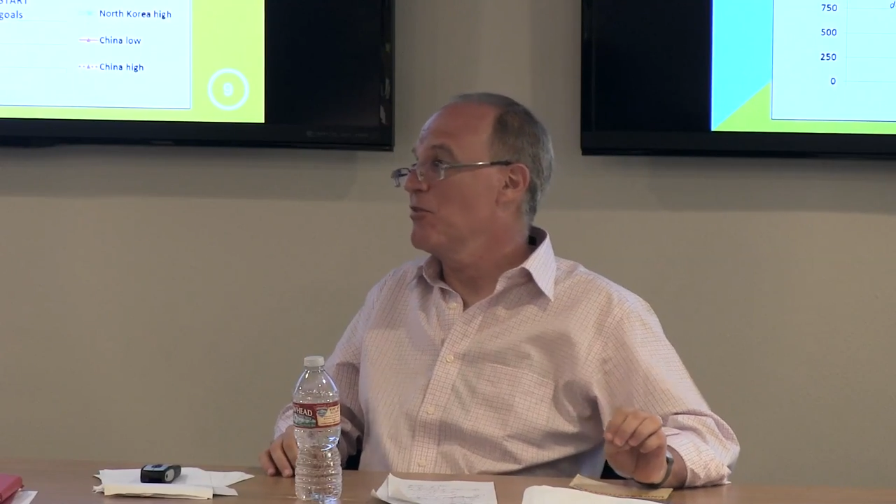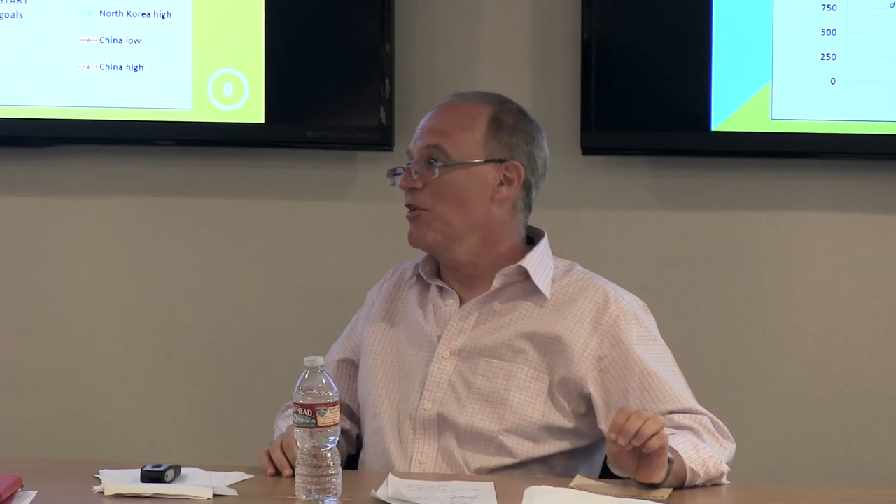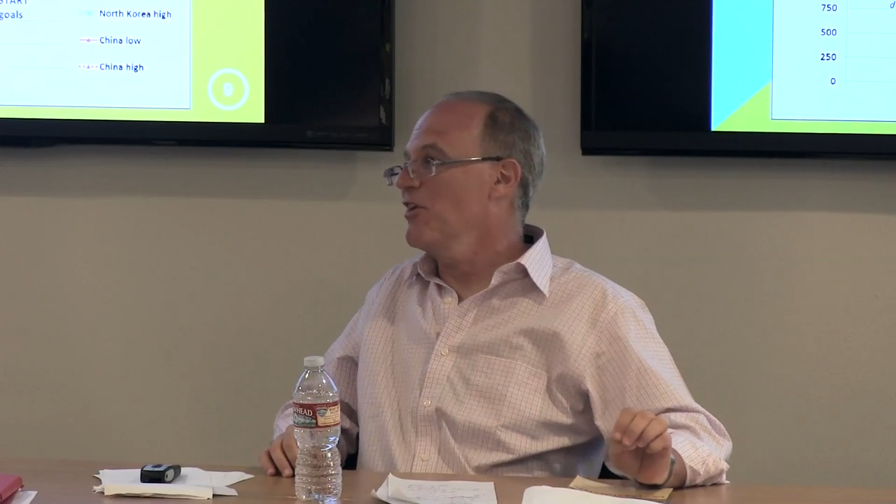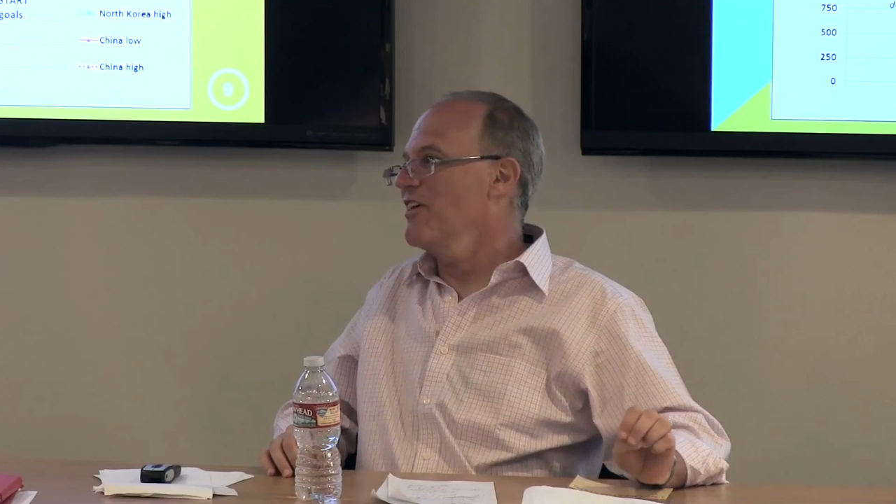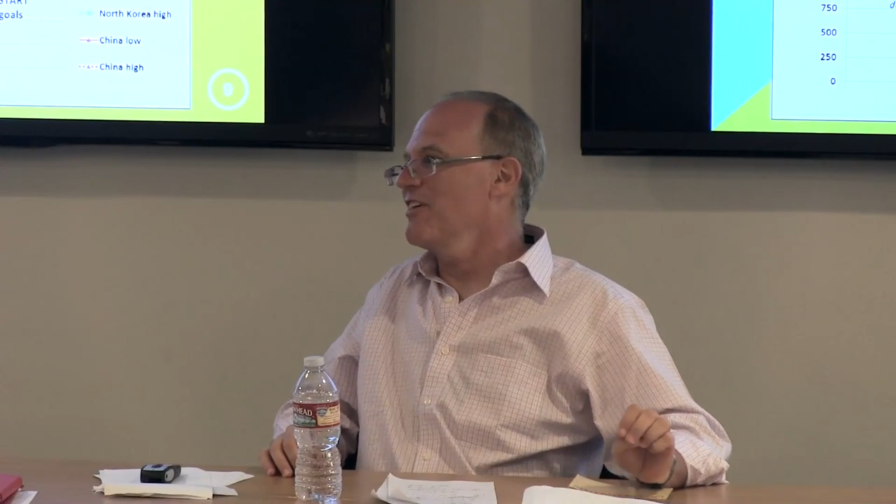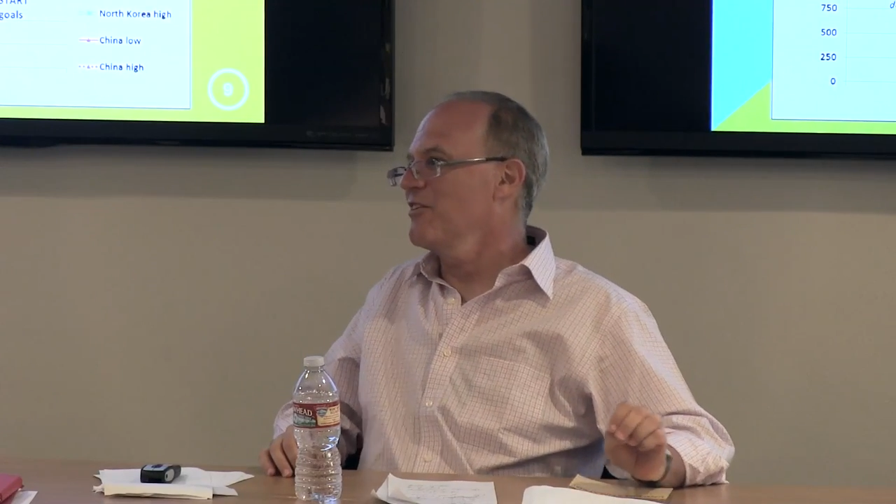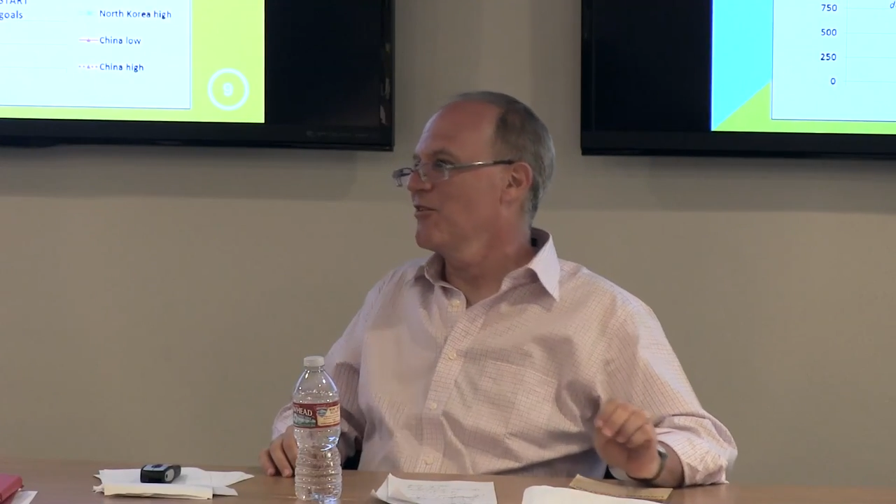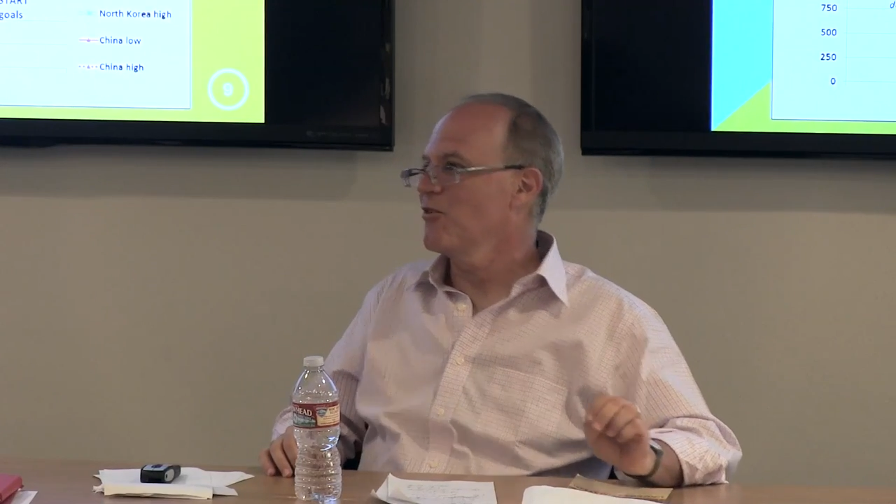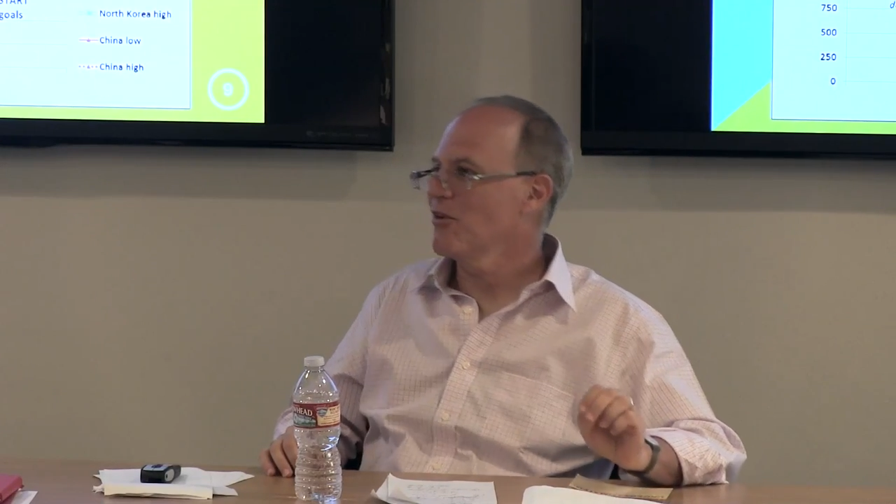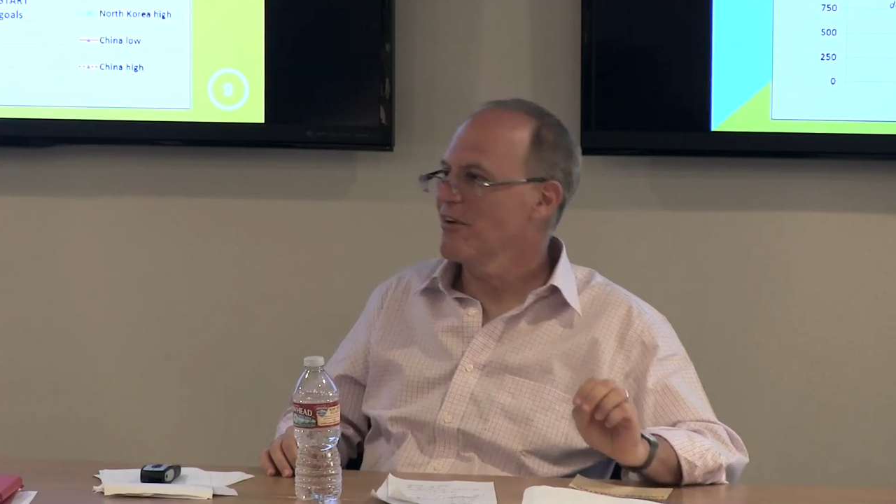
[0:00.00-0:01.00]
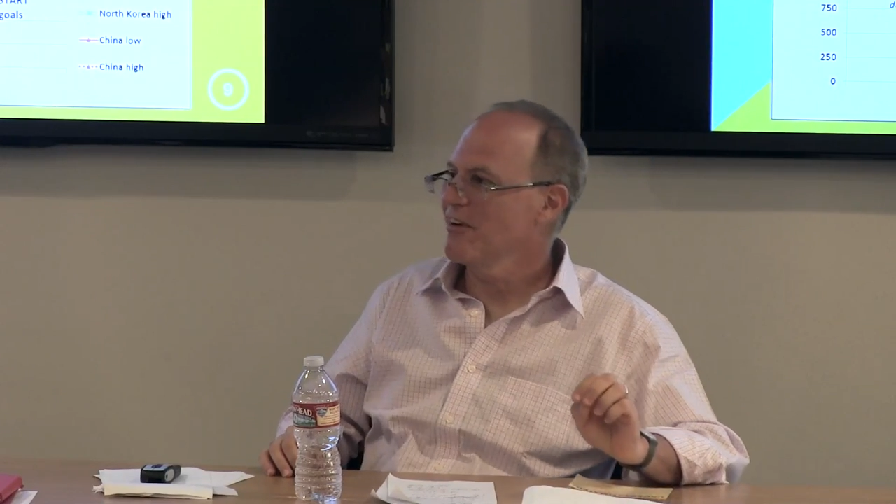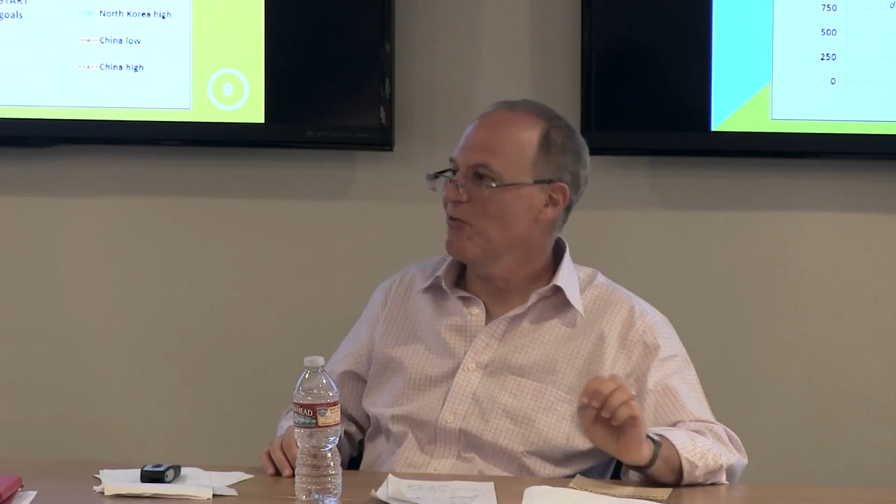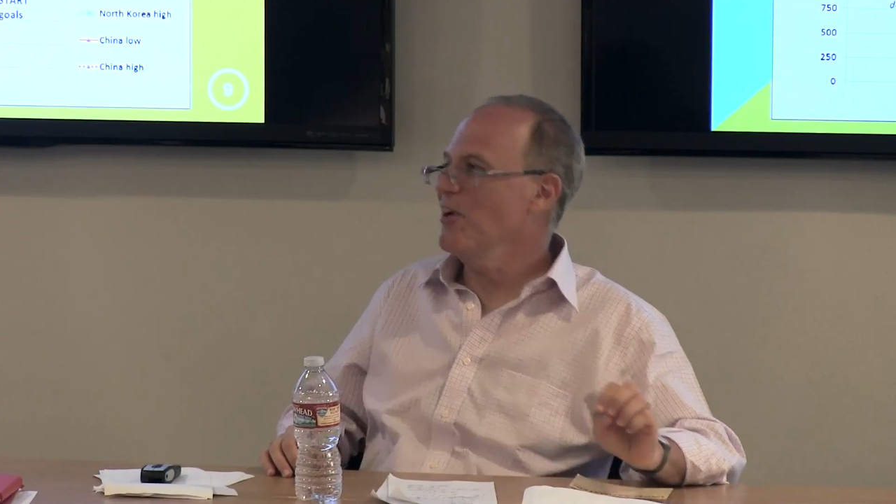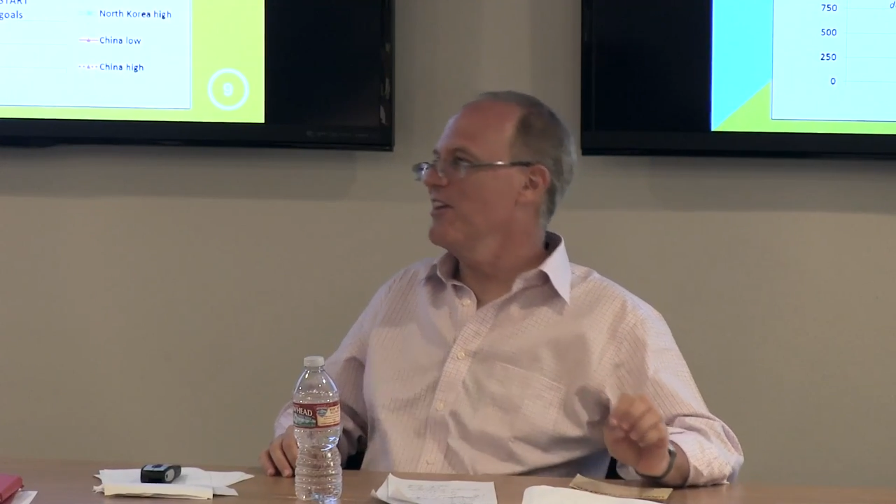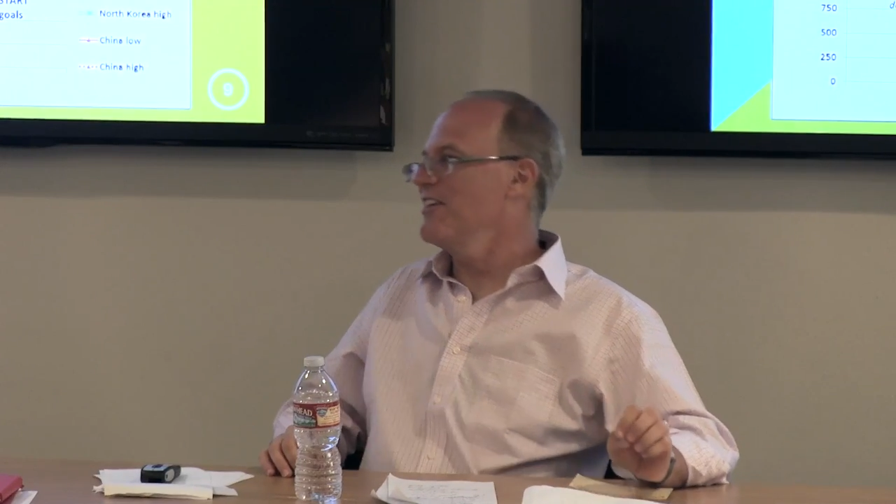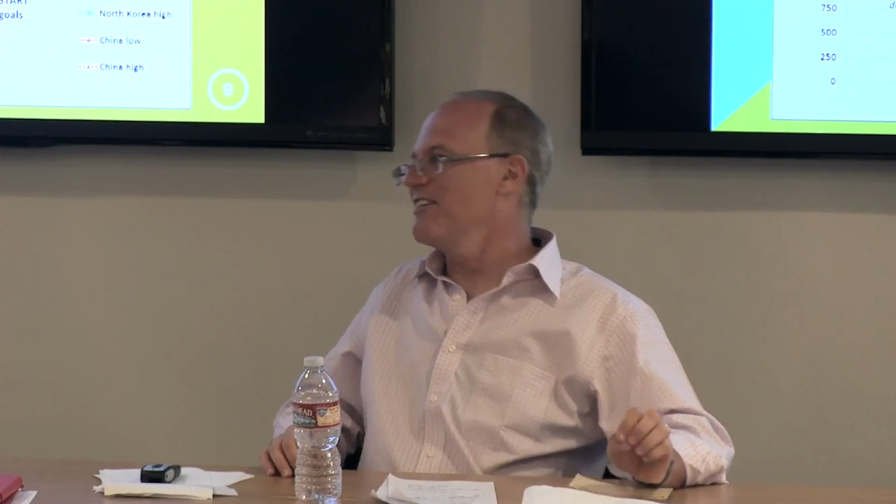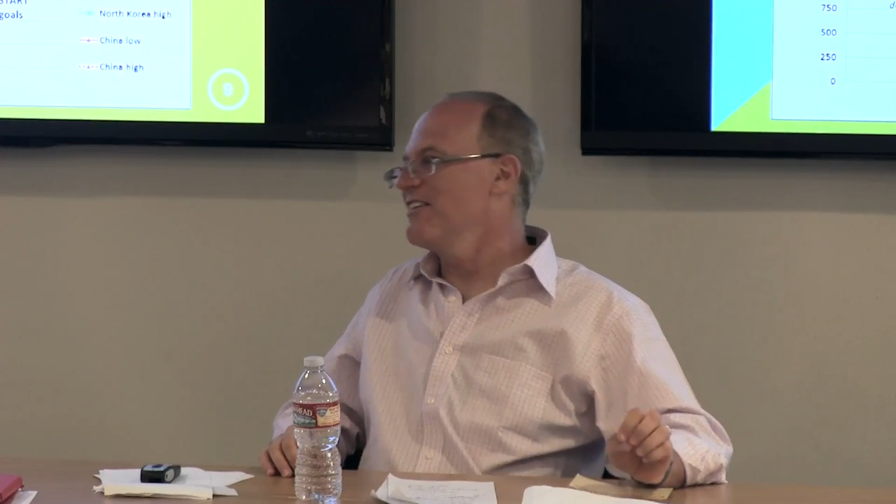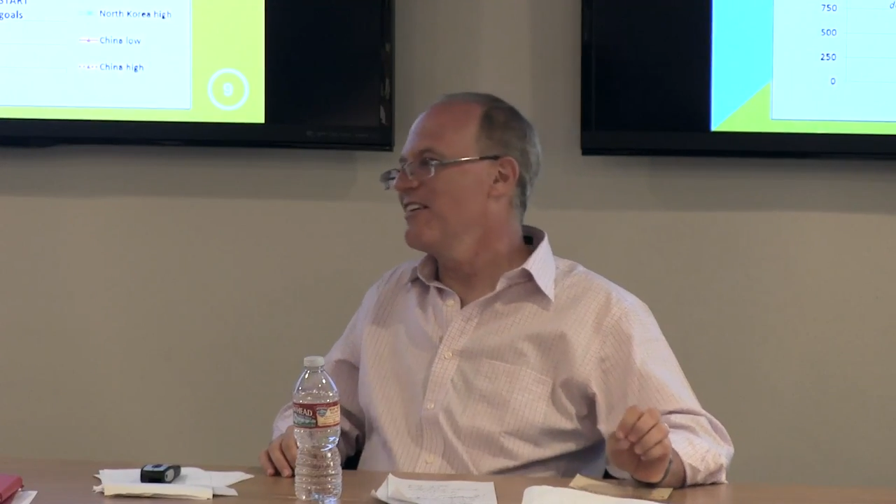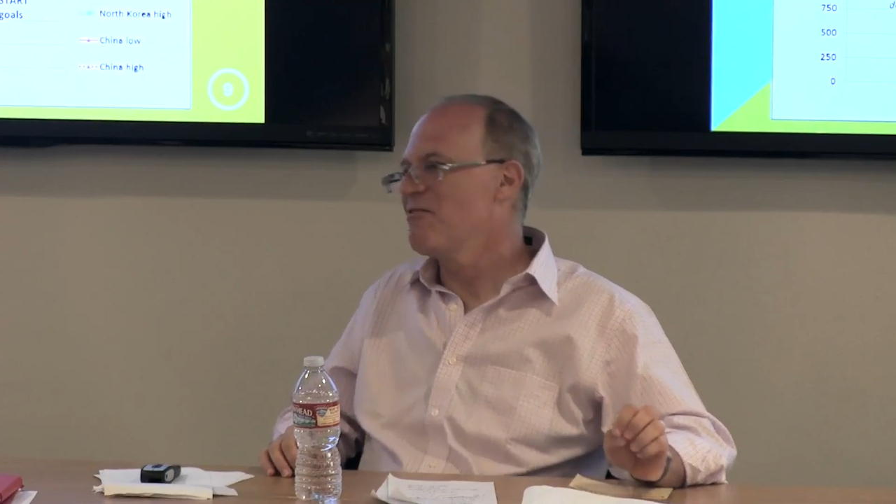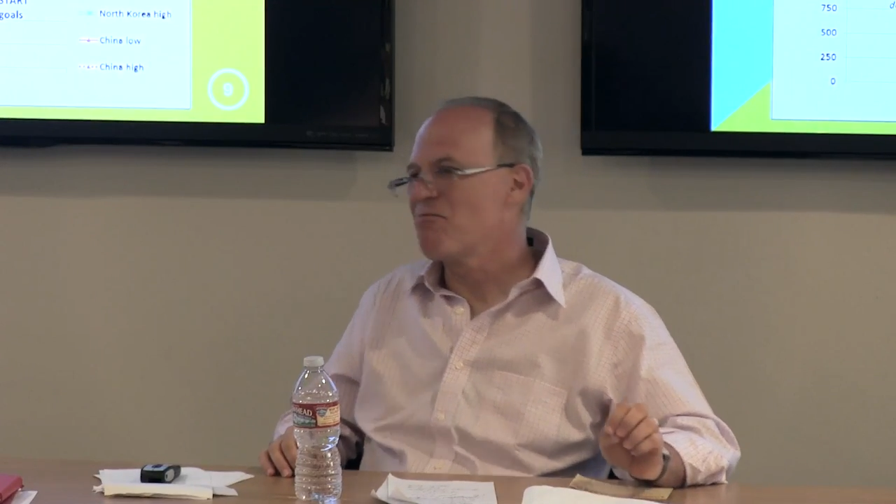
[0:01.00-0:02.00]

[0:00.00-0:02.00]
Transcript: American or an Iranian.